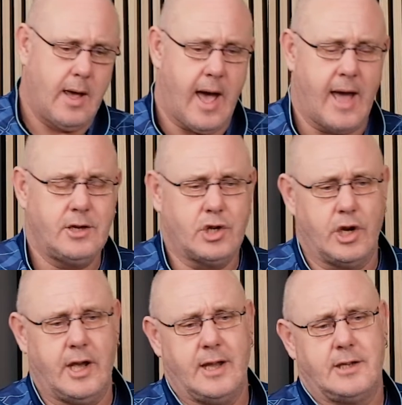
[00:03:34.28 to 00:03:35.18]

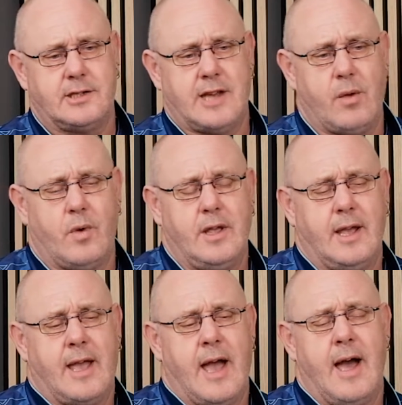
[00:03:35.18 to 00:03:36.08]
Enjoy it, take what
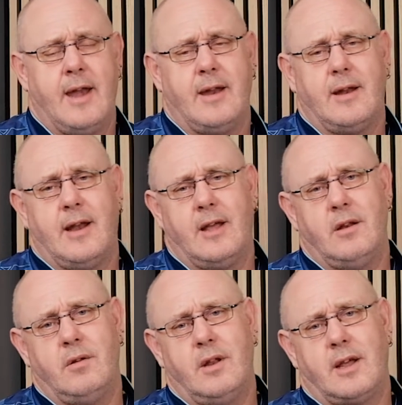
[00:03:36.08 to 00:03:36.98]
you can, like
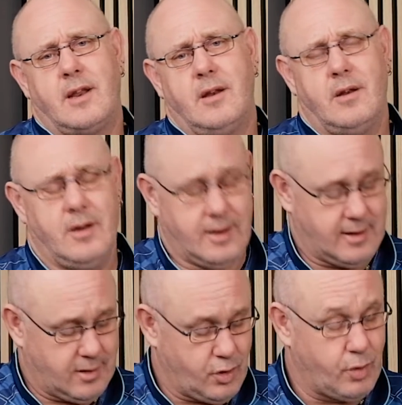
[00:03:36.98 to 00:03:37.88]
Luke
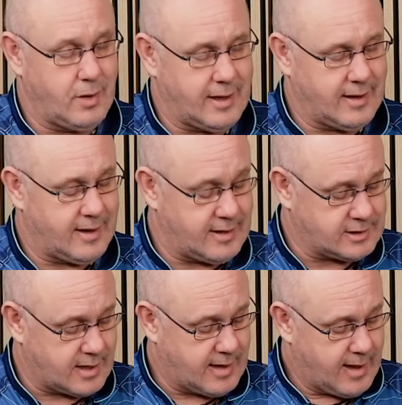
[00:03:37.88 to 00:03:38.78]
Little
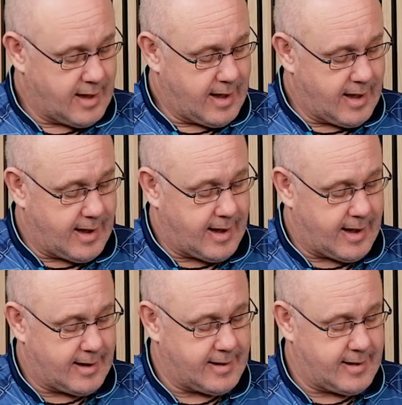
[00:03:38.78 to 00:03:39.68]
is,
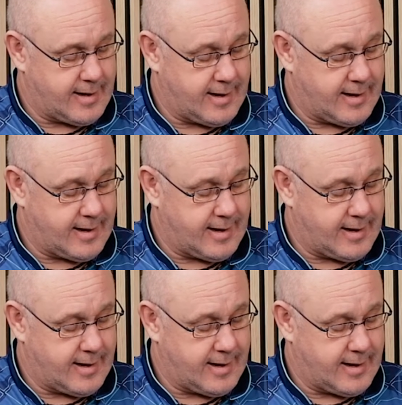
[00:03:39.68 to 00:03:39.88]
and